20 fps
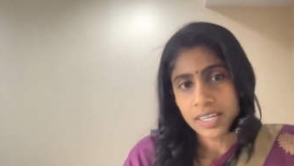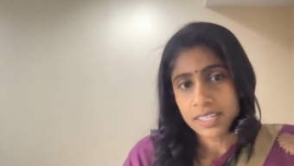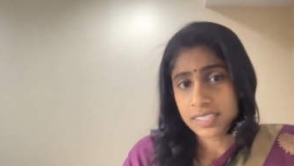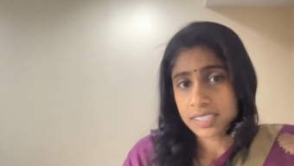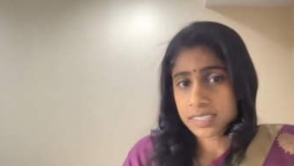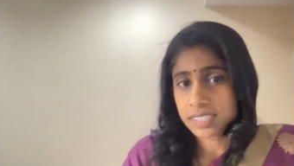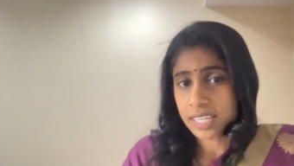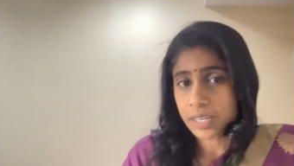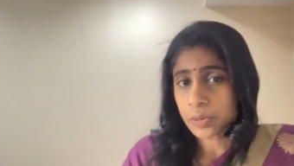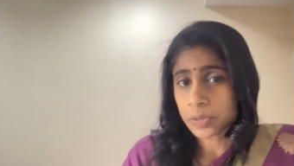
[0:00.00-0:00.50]

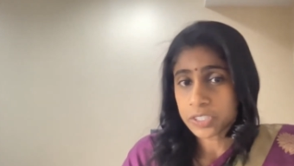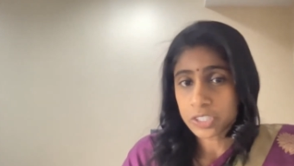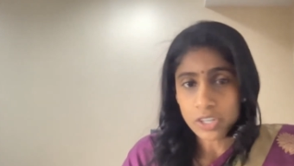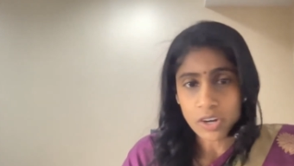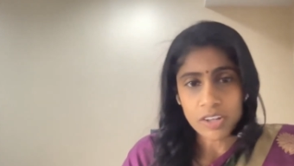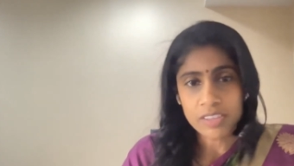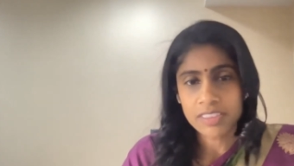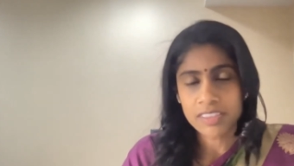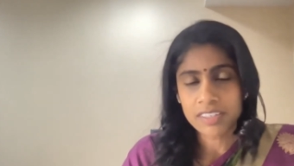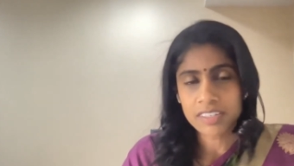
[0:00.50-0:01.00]
distinguished
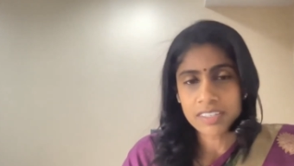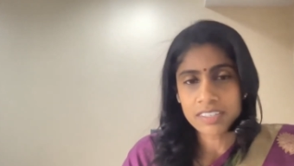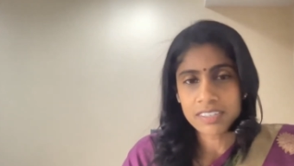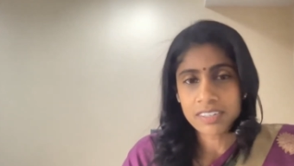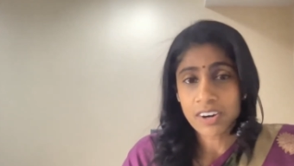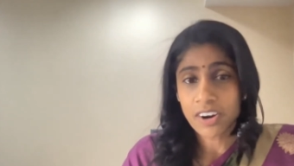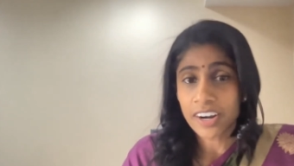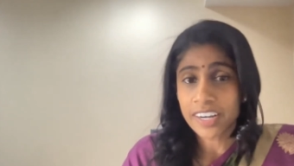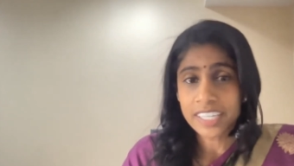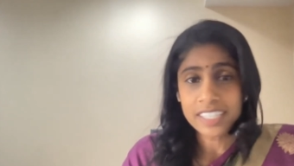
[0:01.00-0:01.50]
author,
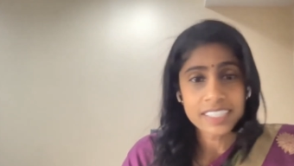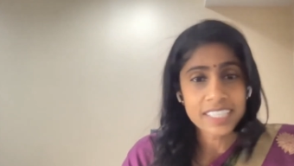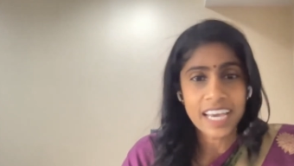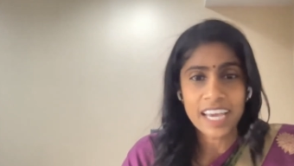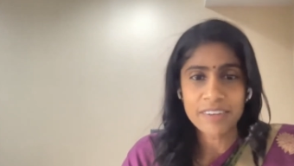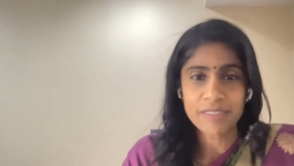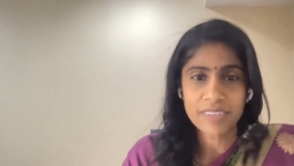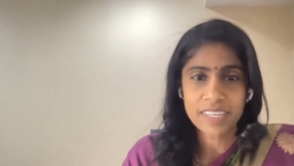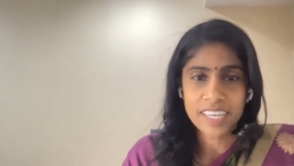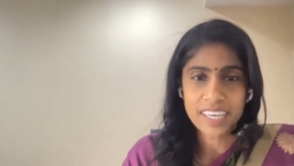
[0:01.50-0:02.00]
ardent
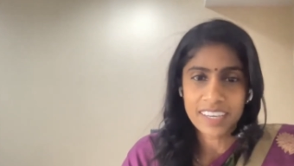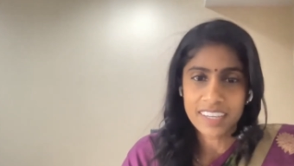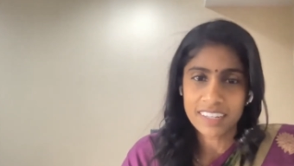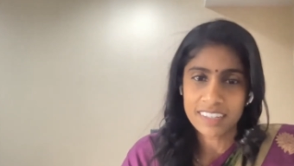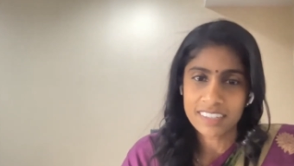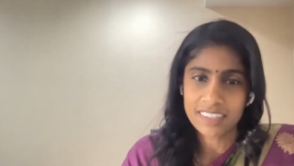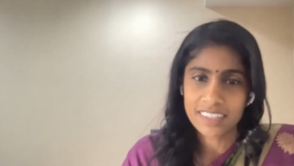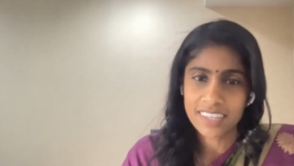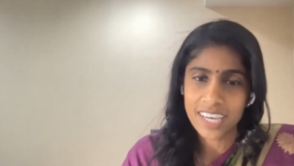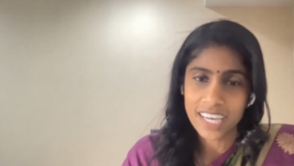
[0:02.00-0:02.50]
advocate,
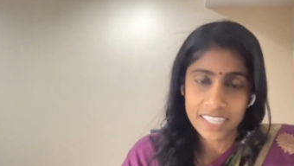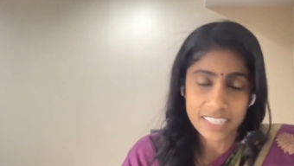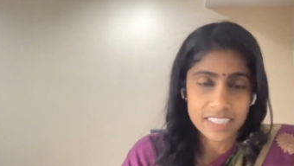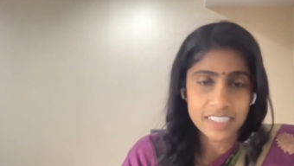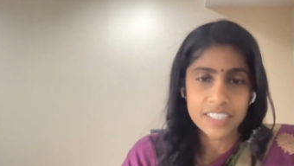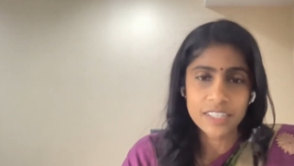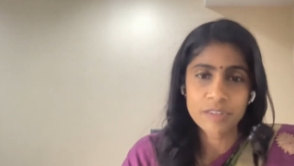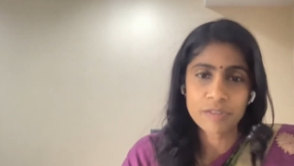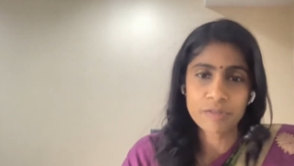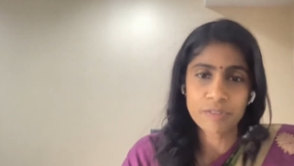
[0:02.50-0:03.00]
and a
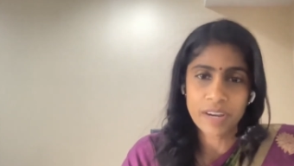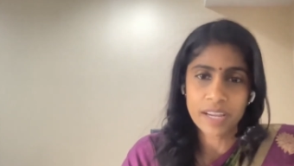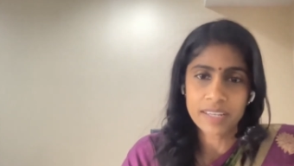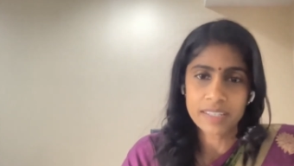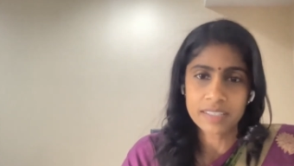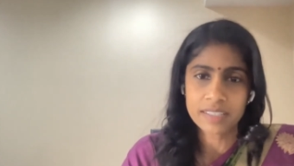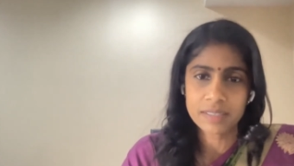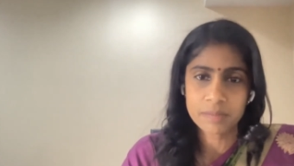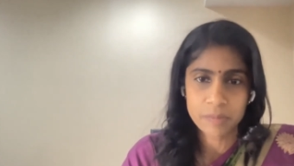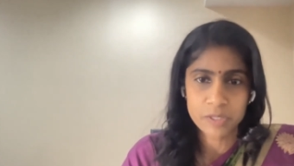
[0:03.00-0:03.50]
dear
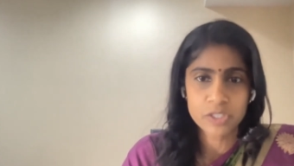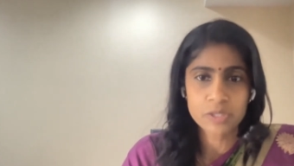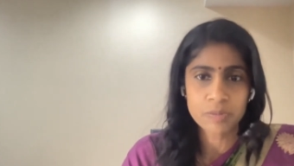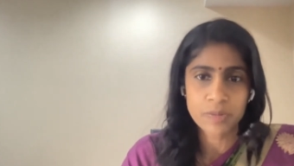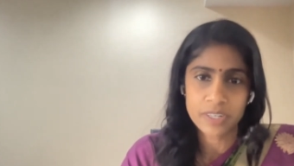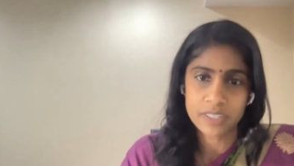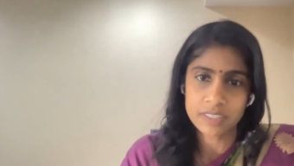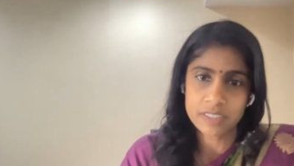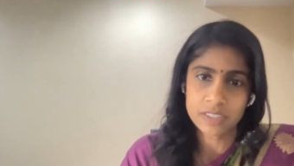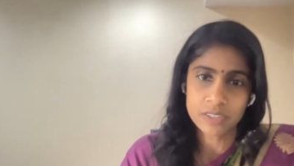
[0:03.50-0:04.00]
friend, Mr.
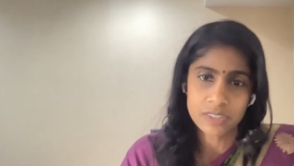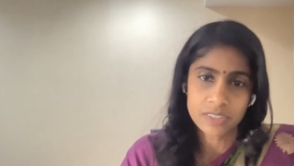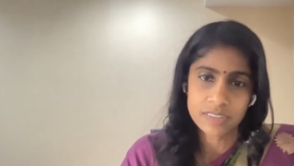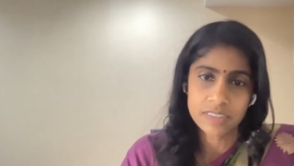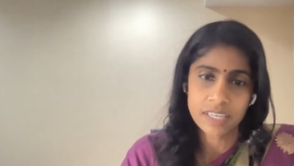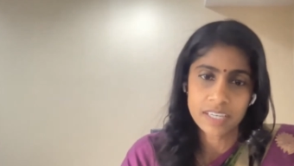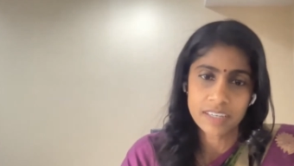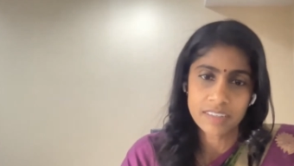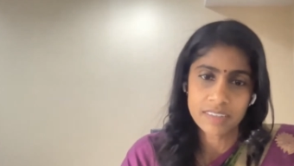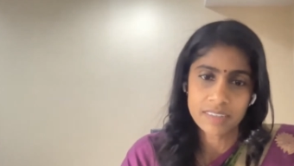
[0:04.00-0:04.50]
Martin
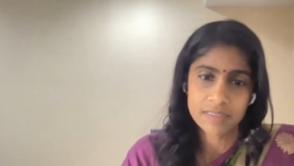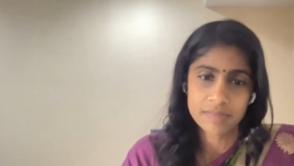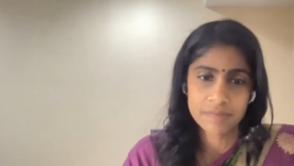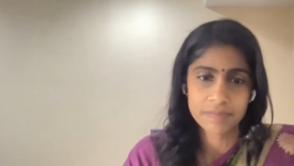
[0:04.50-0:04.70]
Stuerzinger.